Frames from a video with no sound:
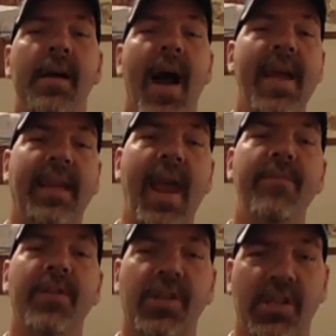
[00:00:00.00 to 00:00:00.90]
I gave
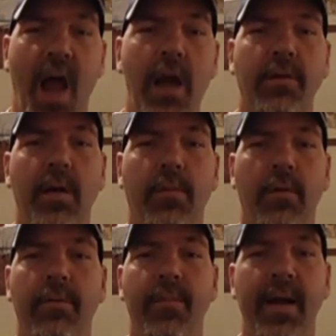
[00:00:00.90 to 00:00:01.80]
him the stock number
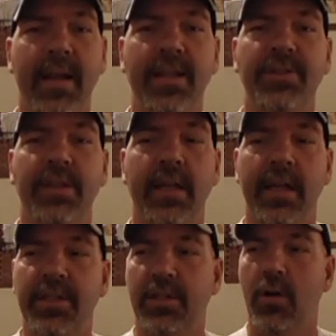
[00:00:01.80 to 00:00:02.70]
of my engine, and
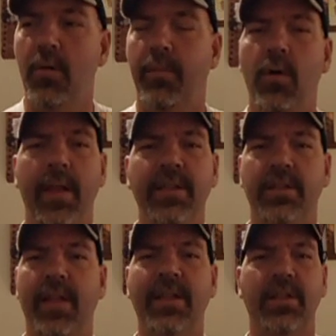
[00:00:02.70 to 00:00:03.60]
he said, "Oh boy,
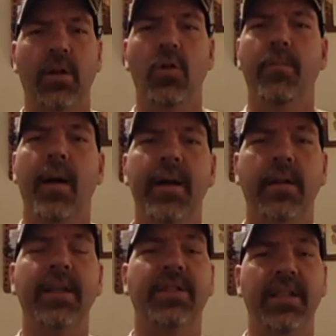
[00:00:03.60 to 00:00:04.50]
that's an old model."
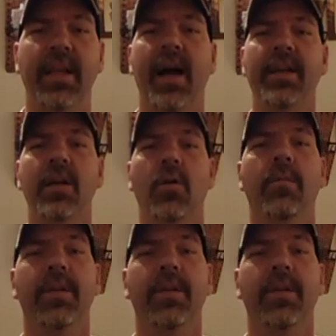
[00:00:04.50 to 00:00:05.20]
I said, "Yeah, I know.